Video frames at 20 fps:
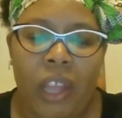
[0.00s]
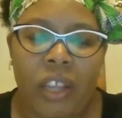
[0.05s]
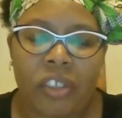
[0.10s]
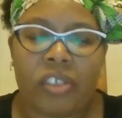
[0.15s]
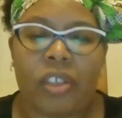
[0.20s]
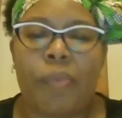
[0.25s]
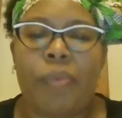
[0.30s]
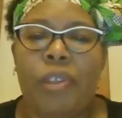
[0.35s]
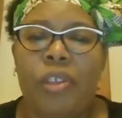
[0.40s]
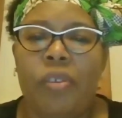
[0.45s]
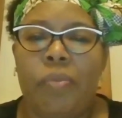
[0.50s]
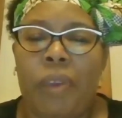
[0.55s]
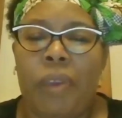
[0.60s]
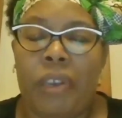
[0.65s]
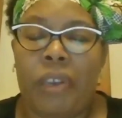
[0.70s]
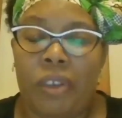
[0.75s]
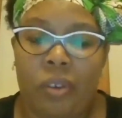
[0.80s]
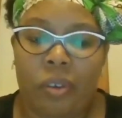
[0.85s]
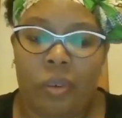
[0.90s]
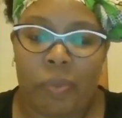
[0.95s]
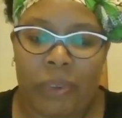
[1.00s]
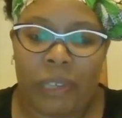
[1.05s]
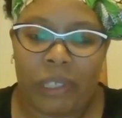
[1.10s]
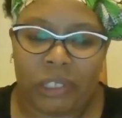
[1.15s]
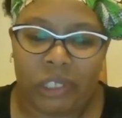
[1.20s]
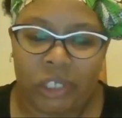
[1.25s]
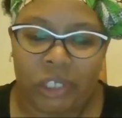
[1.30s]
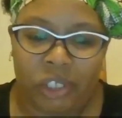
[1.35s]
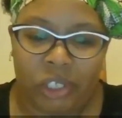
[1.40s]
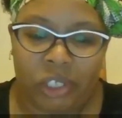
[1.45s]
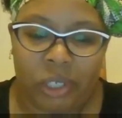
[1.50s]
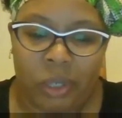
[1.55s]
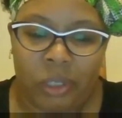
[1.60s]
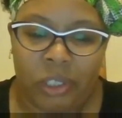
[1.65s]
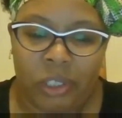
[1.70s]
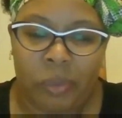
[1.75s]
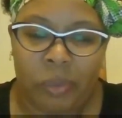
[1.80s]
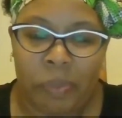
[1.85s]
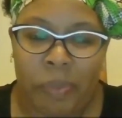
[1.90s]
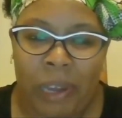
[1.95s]
Some of you may know about the show.
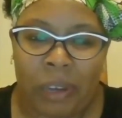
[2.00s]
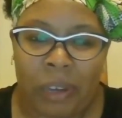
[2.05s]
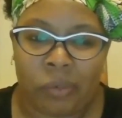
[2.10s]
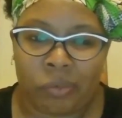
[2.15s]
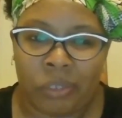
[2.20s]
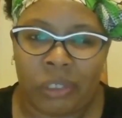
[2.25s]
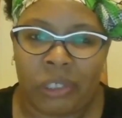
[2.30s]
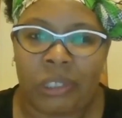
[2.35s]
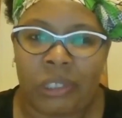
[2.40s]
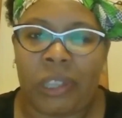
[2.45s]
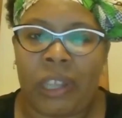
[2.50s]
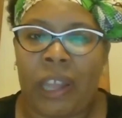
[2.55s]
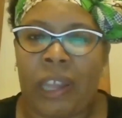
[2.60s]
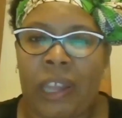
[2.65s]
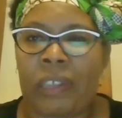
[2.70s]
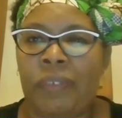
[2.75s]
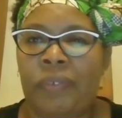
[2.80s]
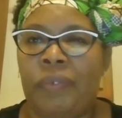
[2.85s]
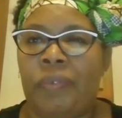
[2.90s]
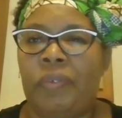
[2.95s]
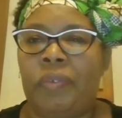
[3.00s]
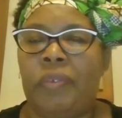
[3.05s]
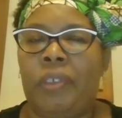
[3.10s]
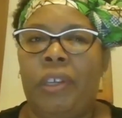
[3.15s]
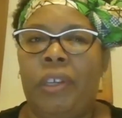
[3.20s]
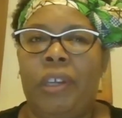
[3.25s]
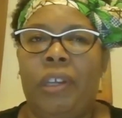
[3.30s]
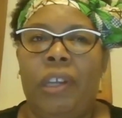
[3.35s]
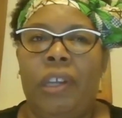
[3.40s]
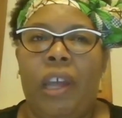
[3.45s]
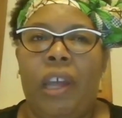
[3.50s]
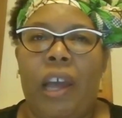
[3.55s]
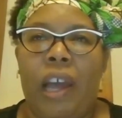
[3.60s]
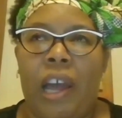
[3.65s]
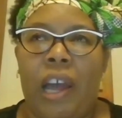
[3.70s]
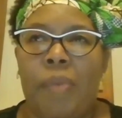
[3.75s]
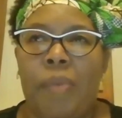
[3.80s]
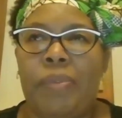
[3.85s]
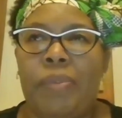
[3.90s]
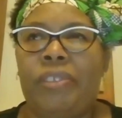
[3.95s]
It's about real life
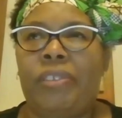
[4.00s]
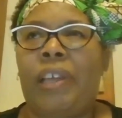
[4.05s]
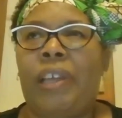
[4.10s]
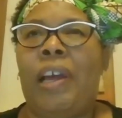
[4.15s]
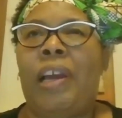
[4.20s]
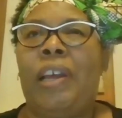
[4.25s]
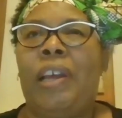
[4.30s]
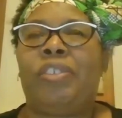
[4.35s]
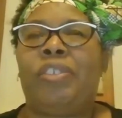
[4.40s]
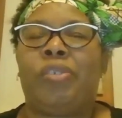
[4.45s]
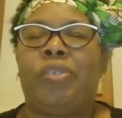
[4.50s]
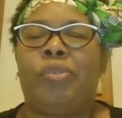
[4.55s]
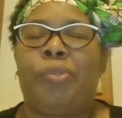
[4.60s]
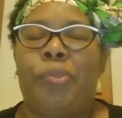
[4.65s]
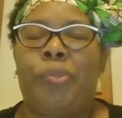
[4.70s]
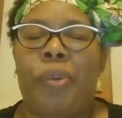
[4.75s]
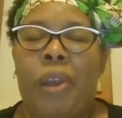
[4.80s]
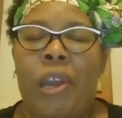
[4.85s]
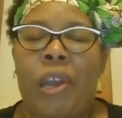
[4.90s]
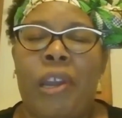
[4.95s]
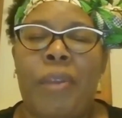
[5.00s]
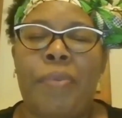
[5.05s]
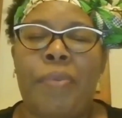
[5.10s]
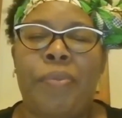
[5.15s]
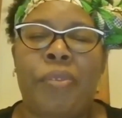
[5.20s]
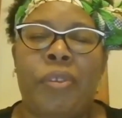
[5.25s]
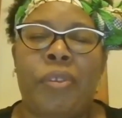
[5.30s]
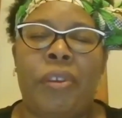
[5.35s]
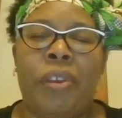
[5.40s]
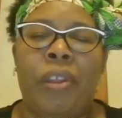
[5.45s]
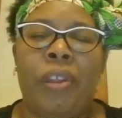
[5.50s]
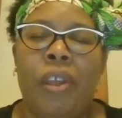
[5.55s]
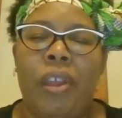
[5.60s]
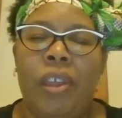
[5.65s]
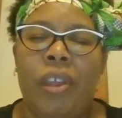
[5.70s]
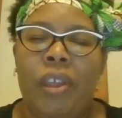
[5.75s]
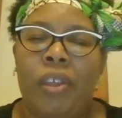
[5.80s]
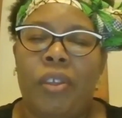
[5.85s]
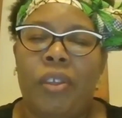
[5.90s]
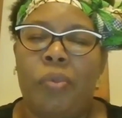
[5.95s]
homicides and crimes and
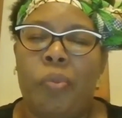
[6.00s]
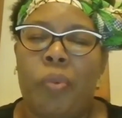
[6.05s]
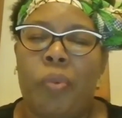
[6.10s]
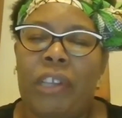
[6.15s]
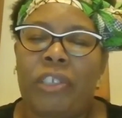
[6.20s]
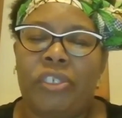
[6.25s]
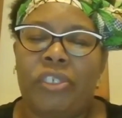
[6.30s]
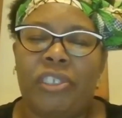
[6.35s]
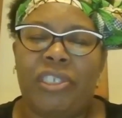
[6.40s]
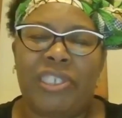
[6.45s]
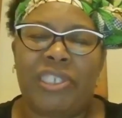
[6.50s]
you watch the